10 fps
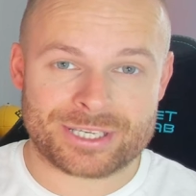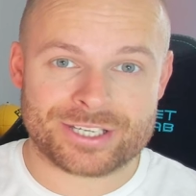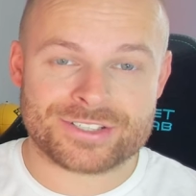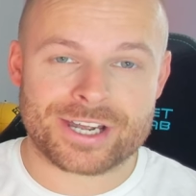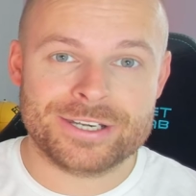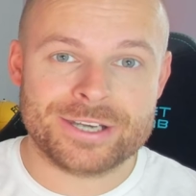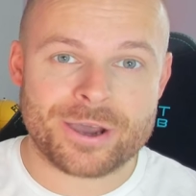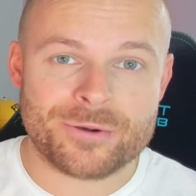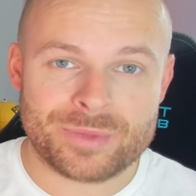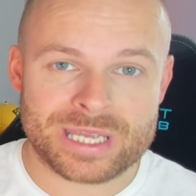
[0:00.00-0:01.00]
because I
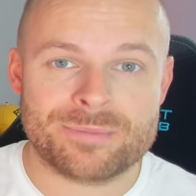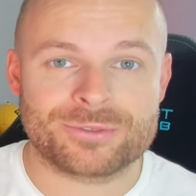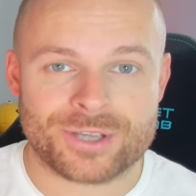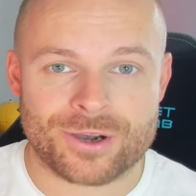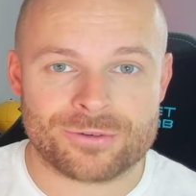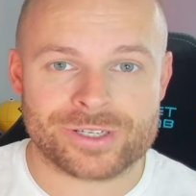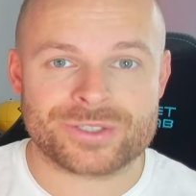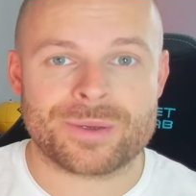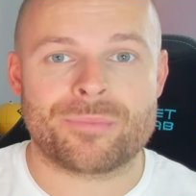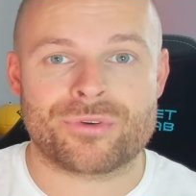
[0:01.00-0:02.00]
know people told
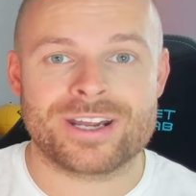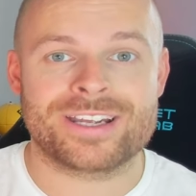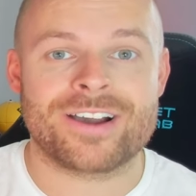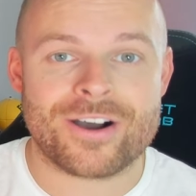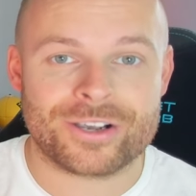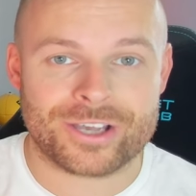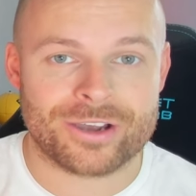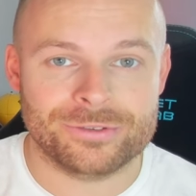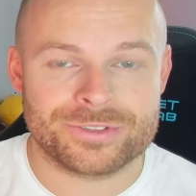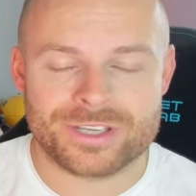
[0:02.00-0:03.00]
us bring our
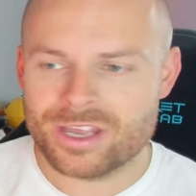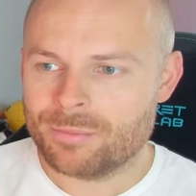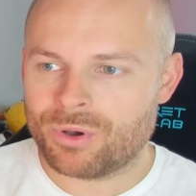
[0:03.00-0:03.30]
coats.